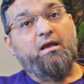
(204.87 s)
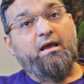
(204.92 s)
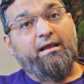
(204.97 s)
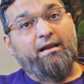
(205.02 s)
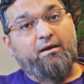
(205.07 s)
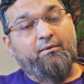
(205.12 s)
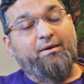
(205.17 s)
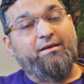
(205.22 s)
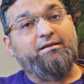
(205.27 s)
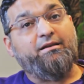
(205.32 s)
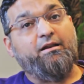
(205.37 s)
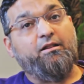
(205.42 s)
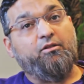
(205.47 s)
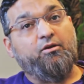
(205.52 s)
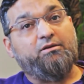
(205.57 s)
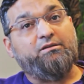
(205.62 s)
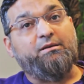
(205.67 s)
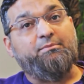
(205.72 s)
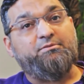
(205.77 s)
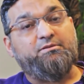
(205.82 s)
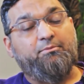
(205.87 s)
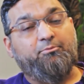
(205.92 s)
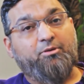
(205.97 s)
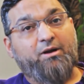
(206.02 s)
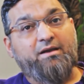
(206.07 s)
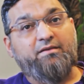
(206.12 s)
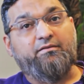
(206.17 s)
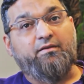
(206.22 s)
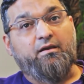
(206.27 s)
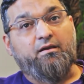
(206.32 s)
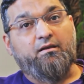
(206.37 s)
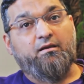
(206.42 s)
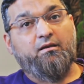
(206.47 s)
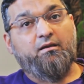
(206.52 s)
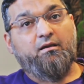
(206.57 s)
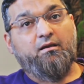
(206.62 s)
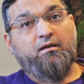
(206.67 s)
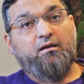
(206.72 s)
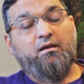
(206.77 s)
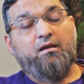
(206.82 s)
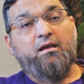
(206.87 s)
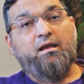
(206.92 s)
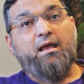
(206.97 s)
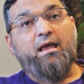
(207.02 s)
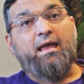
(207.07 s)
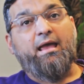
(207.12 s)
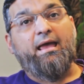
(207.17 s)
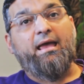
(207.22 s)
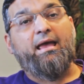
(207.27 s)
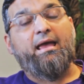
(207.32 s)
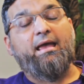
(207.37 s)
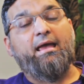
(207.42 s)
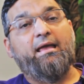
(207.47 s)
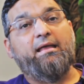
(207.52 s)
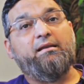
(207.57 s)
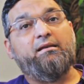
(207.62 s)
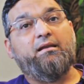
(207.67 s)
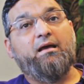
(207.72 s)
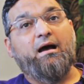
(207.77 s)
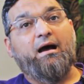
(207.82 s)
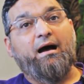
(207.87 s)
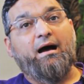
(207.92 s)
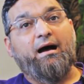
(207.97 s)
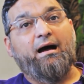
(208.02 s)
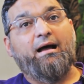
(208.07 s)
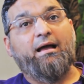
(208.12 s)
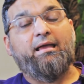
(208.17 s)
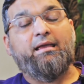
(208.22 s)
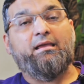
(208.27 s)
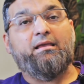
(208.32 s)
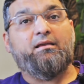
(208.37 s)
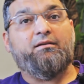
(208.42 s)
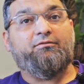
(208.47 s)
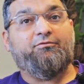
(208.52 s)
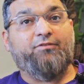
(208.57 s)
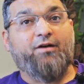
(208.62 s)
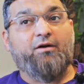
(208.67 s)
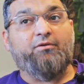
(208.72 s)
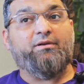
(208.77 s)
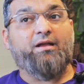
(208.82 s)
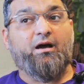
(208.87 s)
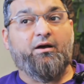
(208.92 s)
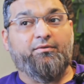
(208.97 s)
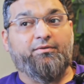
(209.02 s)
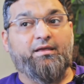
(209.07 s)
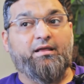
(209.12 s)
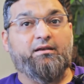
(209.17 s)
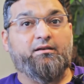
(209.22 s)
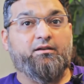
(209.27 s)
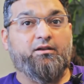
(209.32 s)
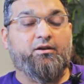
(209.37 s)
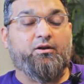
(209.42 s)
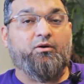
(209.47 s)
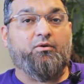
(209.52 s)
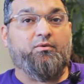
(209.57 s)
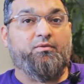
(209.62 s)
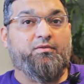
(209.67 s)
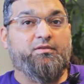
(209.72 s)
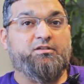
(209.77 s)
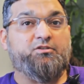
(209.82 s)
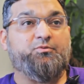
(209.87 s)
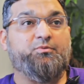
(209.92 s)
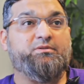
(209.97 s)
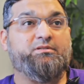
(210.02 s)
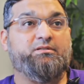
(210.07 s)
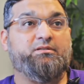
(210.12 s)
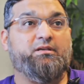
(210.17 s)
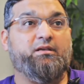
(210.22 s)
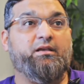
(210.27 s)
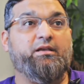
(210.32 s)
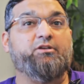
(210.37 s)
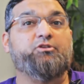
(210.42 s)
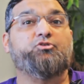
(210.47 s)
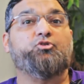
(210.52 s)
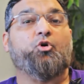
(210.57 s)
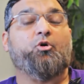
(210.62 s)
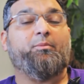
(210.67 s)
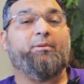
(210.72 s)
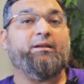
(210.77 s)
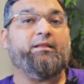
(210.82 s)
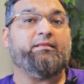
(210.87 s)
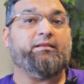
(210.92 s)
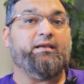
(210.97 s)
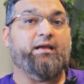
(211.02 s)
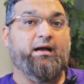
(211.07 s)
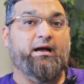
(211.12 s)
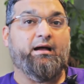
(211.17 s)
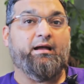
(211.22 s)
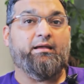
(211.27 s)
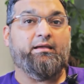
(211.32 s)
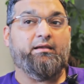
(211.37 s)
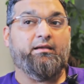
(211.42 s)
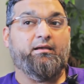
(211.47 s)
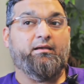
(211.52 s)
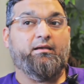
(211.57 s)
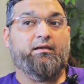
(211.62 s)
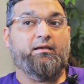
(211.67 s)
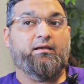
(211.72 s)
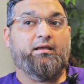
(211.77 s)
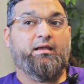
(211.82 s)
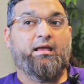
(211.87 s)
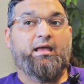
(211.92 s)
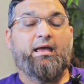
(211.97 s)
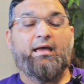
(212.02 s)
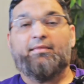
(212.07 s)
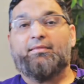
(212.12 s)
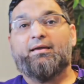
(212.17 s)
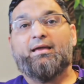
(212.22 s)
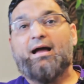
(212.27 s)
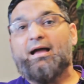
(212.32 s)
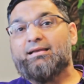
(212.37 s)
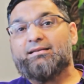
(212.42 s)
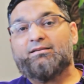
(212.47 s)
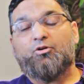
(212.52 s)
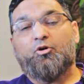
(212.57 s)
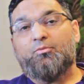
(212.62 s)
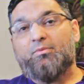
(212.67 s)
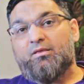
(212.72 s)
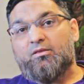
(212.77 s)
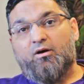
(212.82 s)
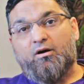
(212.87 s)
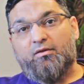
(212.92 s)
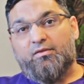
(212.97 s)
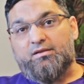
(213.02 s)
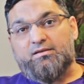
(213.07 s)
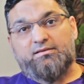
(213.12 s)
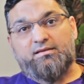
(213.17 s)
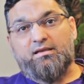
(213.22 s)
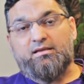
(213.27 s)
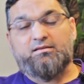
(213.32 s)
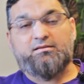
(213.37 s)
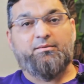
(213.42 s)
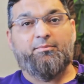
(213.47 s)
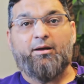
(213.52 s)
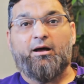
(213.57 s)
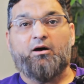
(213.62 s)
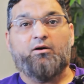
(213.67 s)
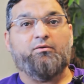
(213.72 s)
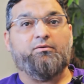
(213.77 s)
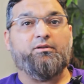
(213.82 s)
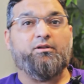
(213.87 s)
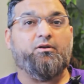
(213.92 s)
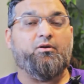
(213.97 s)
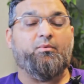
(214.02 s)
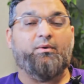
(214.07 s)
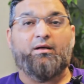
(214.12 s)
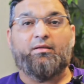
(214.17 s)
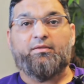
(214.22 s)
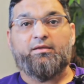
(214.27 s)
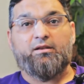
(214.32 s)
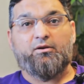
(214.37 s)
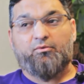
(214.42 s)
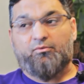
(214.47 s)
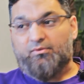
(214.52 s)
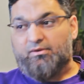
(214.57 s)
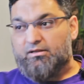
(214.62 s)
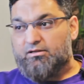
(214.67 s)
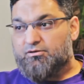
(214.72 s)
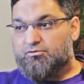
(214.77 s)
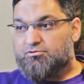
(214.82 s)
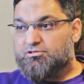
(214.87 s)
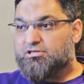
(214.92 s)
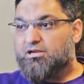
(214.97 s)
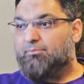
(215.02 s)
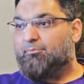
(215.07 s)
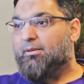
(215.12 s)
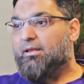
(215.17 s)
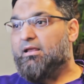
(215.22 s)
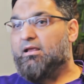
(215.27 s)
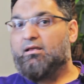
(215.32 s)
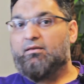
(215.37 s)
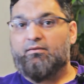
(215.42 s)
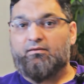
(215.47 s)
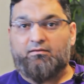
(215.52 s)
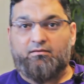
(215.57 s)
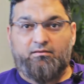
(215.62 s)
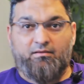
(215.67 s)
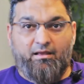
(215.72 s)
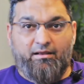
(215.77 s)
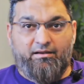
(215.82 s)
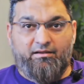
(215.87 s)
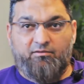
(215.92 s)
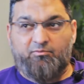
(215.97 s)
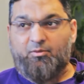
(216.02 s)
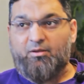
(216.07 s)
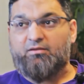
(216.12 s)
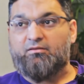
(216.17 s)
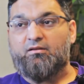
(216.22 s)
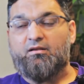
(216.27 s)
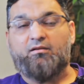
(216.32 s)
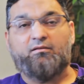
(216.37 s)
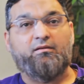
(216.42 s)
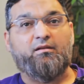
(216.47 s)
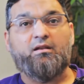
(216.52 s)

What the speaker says: And I went and I looked up some pricing, and I found out that, this was exorbitantly high. And the guy told me all these things about, they don't really do shipping, and this is not his business.